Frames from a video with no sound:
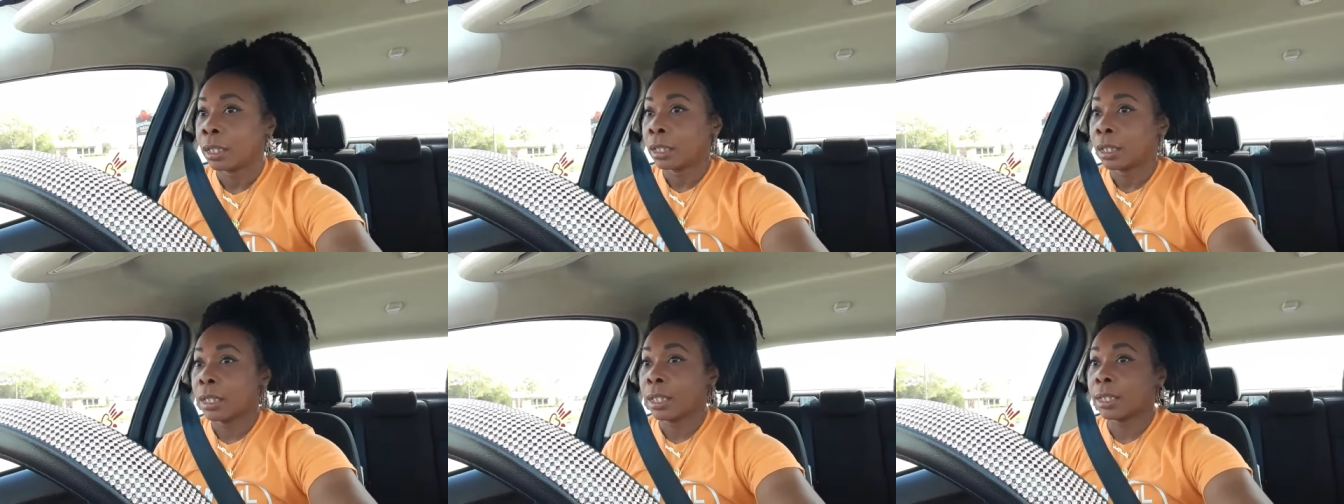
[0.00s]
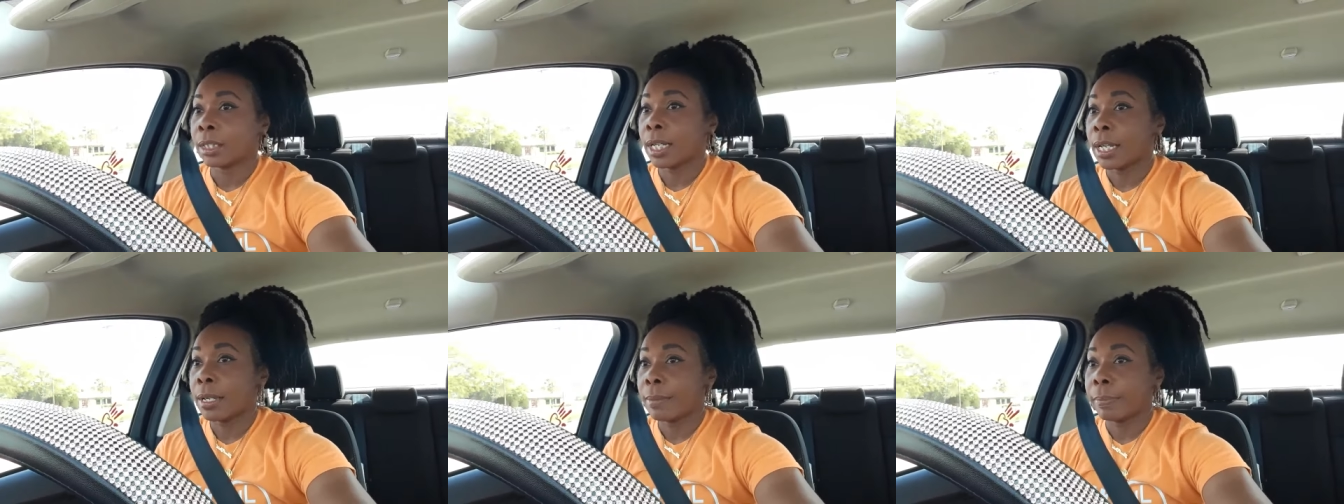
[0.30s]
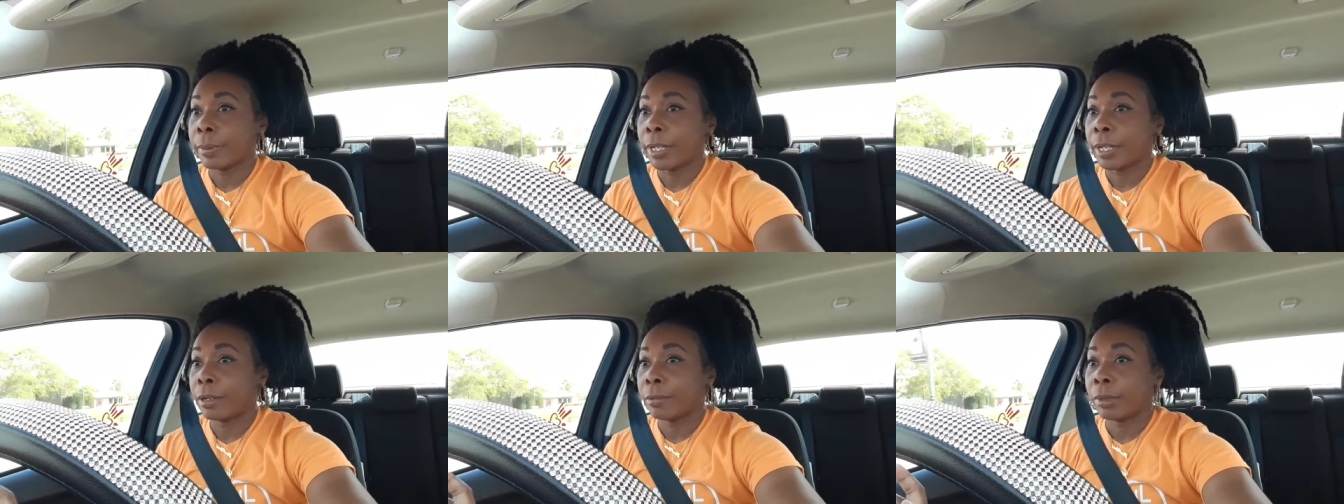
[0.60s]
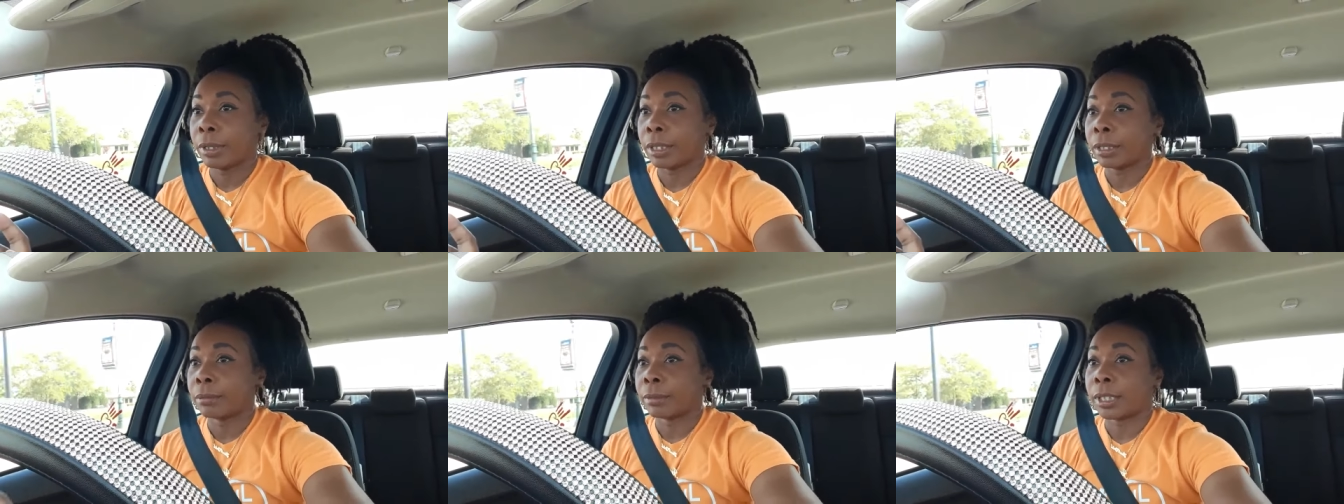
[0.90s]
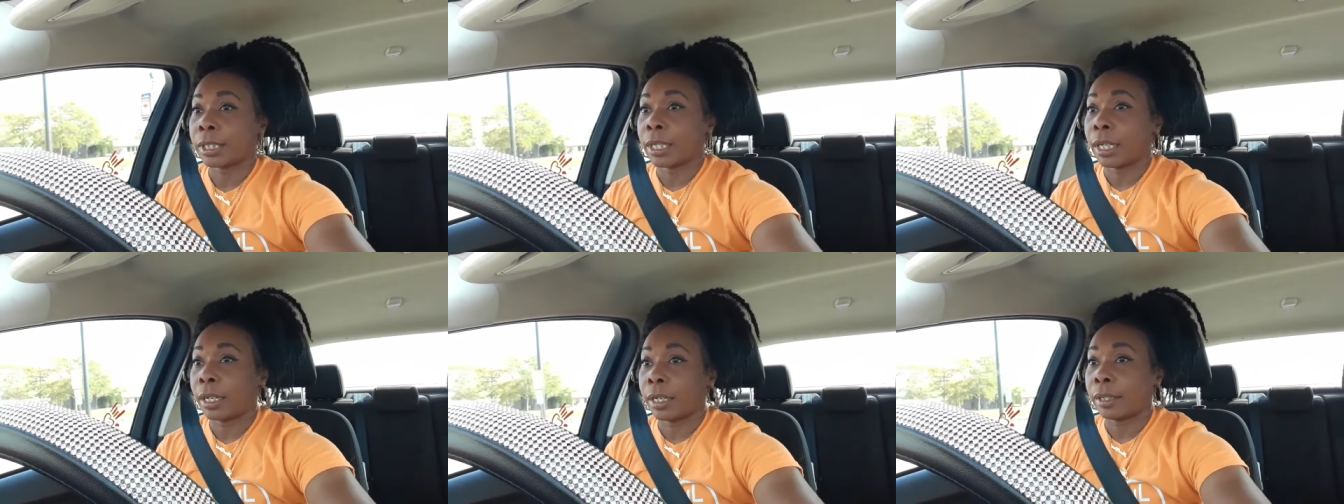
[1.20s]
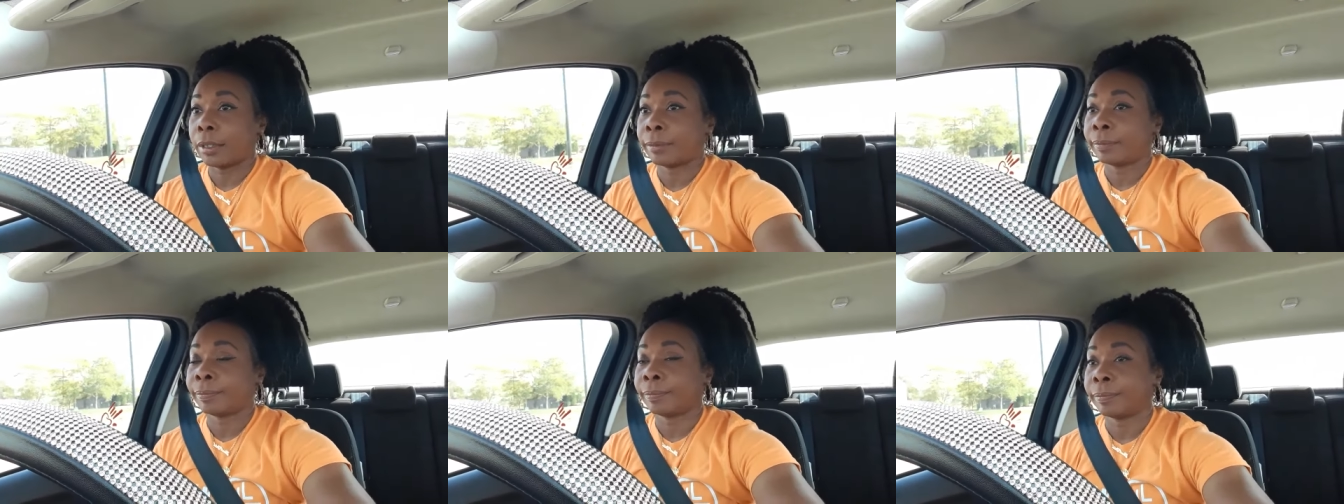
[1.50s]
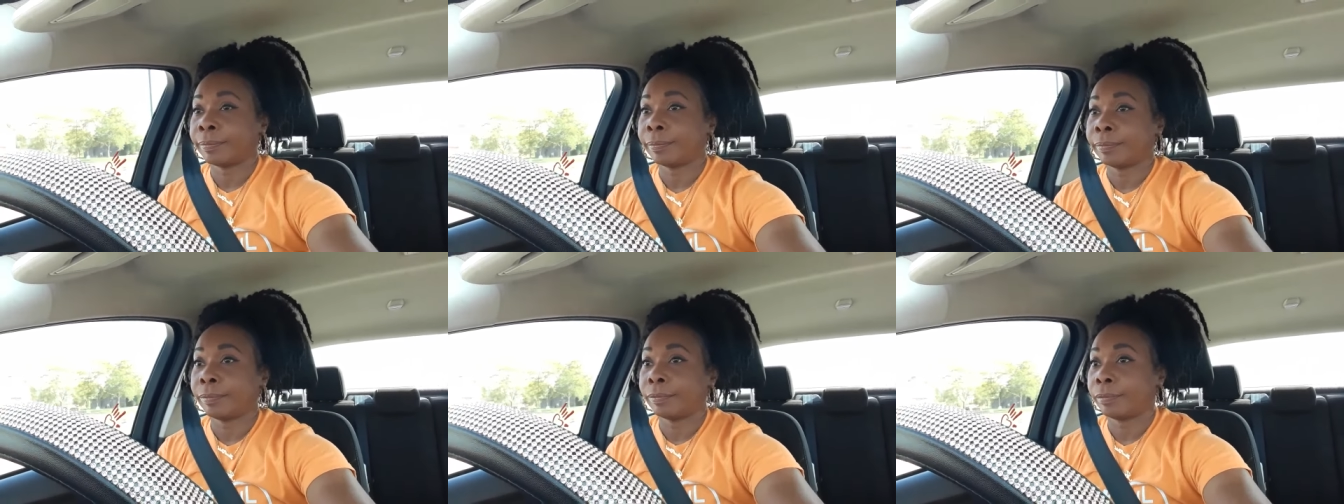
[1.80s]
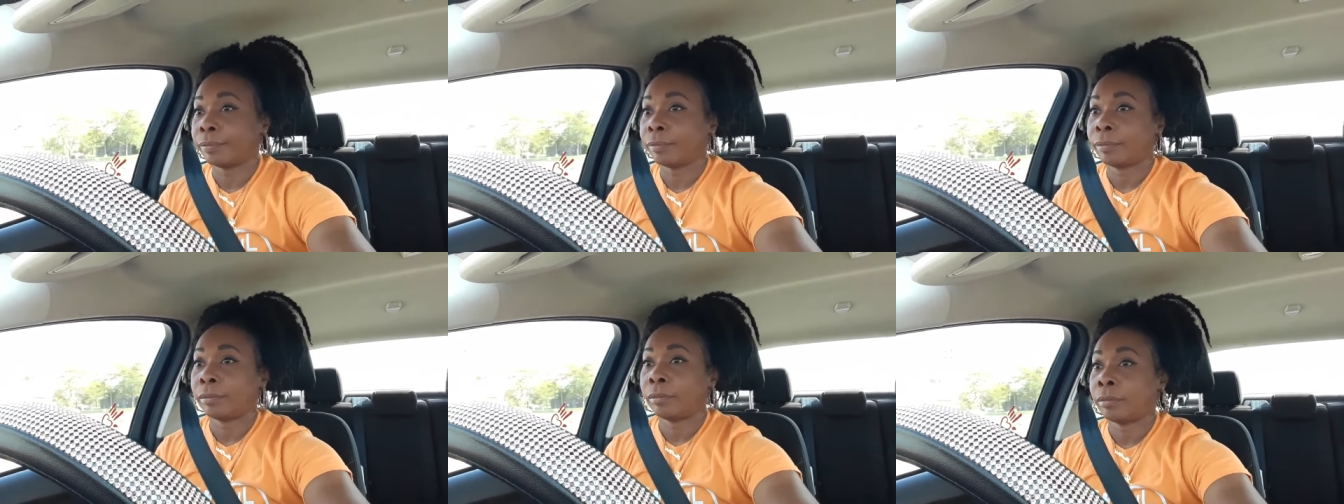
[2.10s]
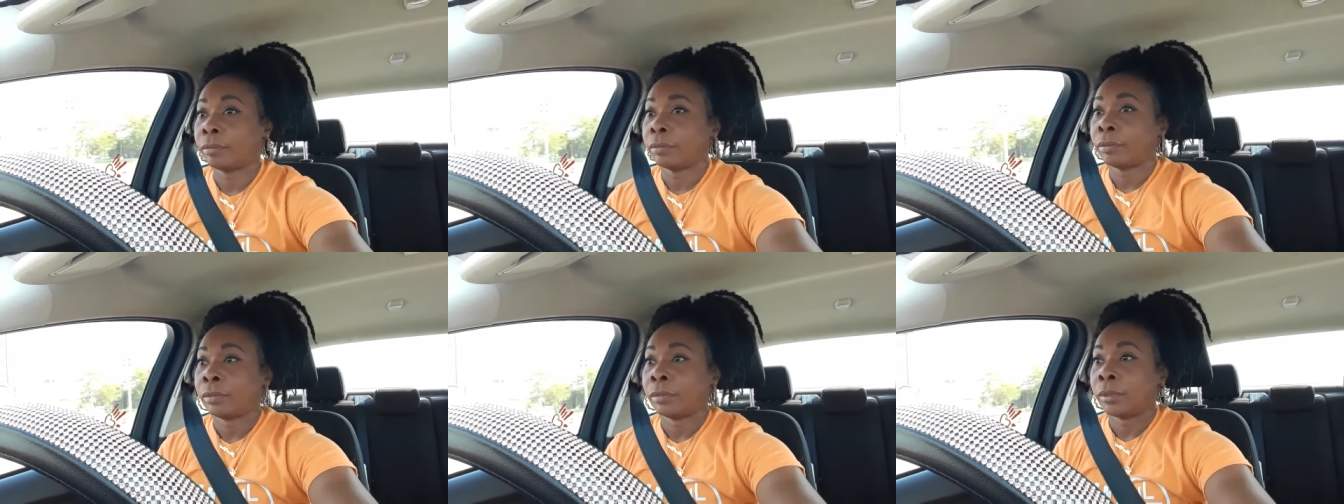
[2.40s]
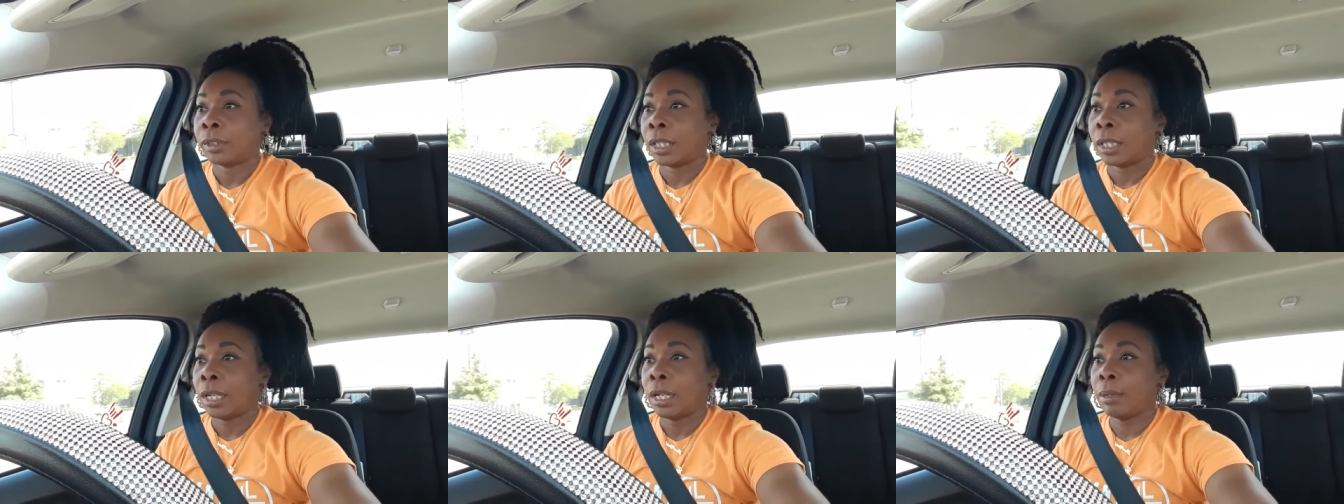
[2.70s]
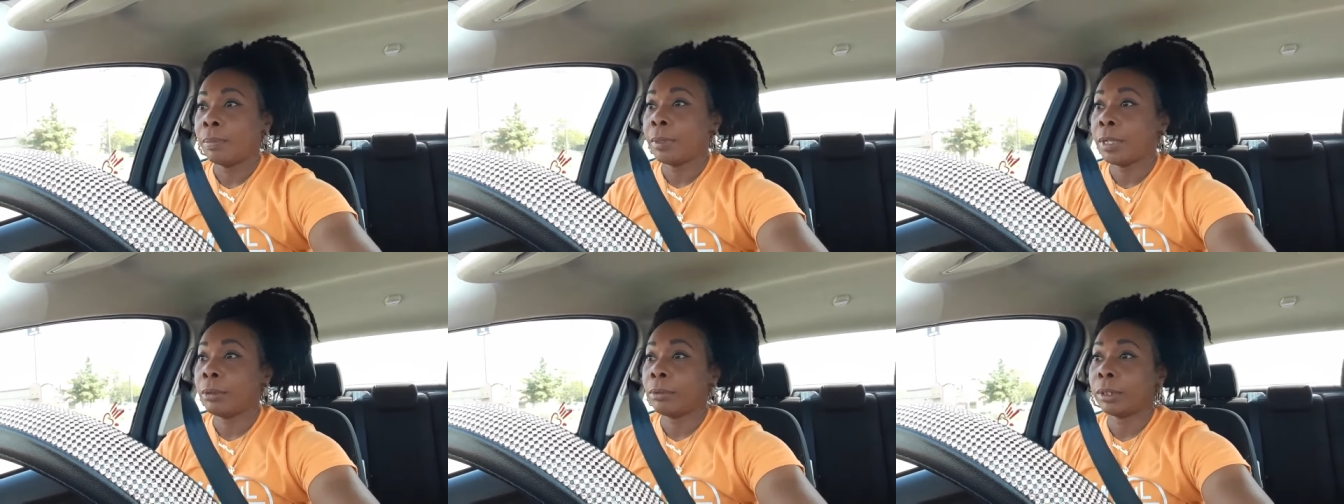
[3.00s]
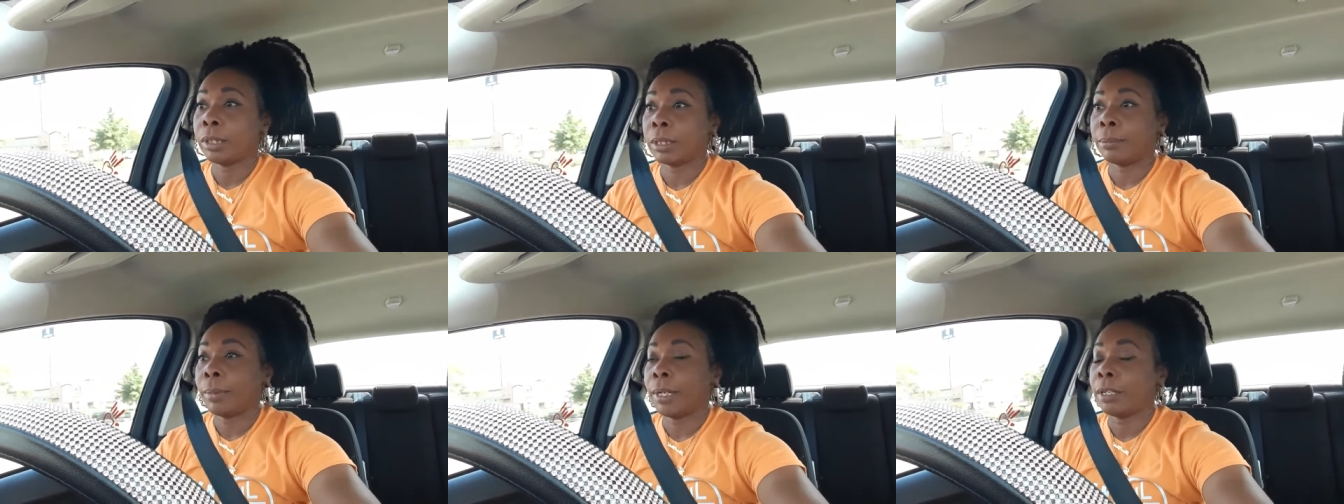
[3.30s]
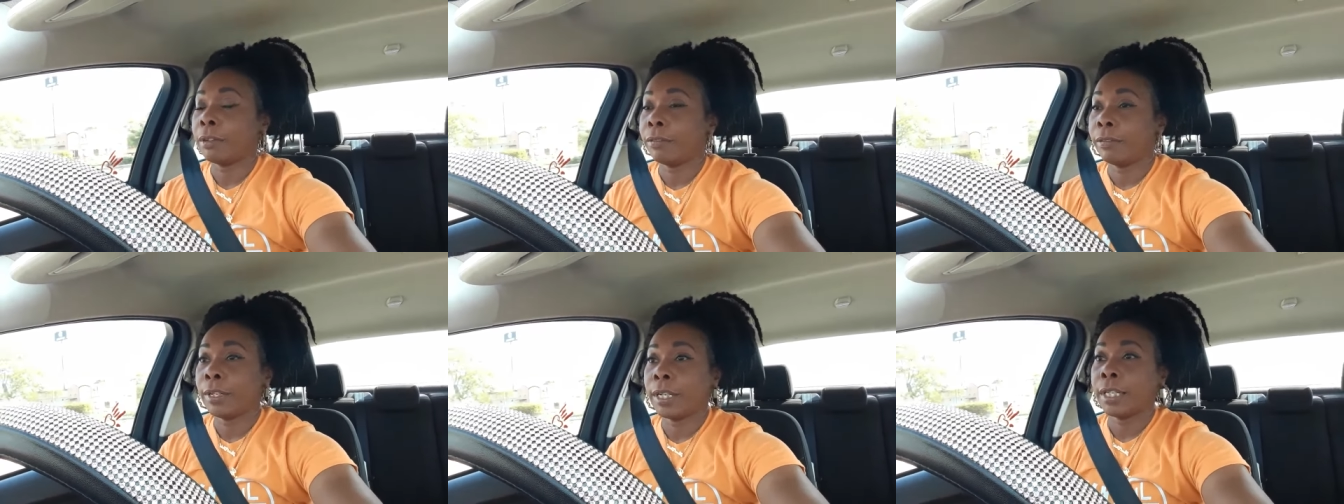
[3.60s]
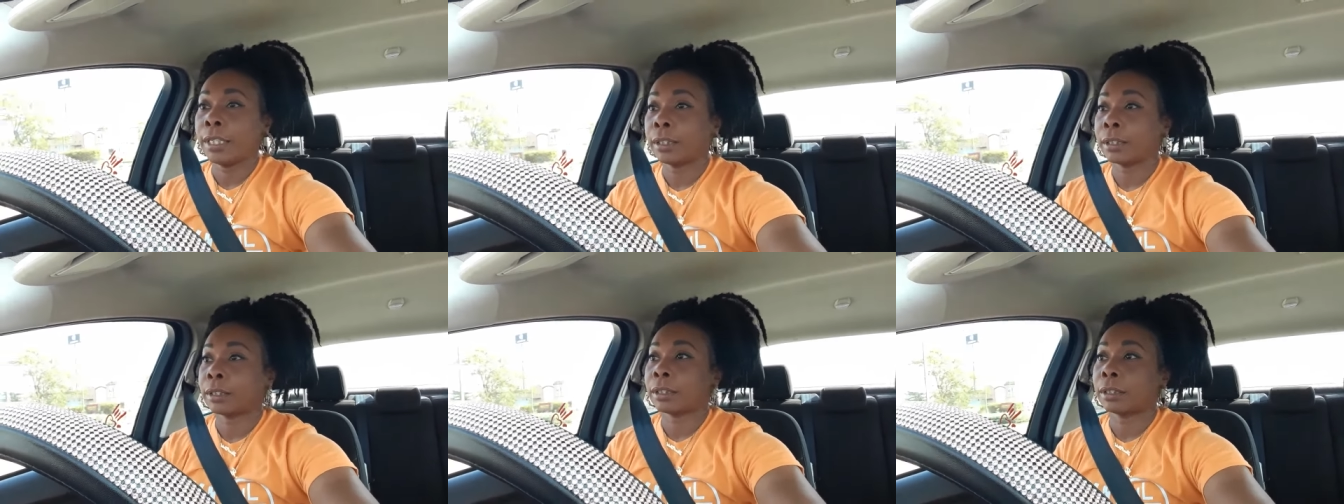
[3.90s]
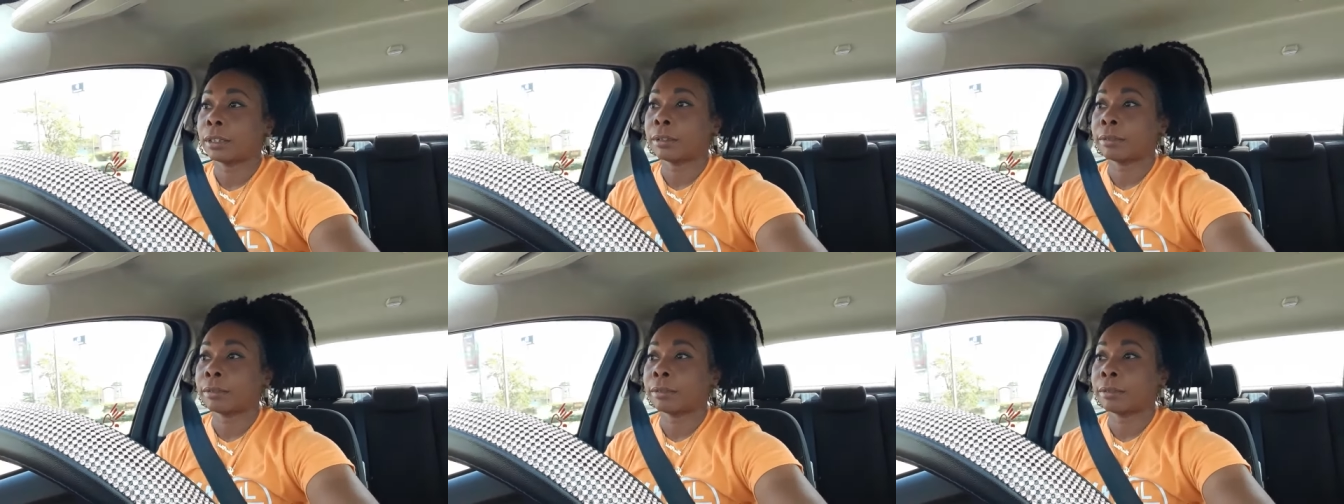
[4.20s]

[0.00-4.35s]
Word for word: because I ain't playing with them today. I ain't playing with them. Matter of fact,